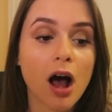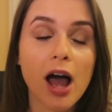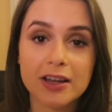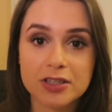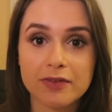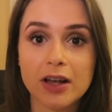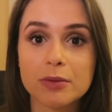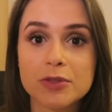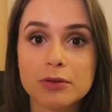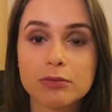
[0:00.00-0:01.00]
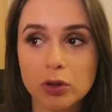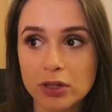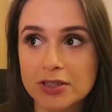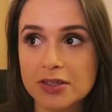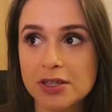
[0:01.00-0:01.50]
I had developed more
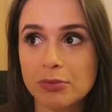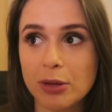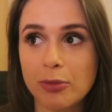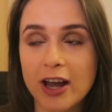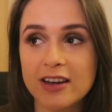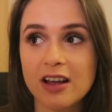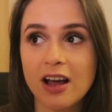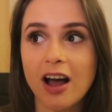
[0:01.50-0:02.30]
lesions in my brain.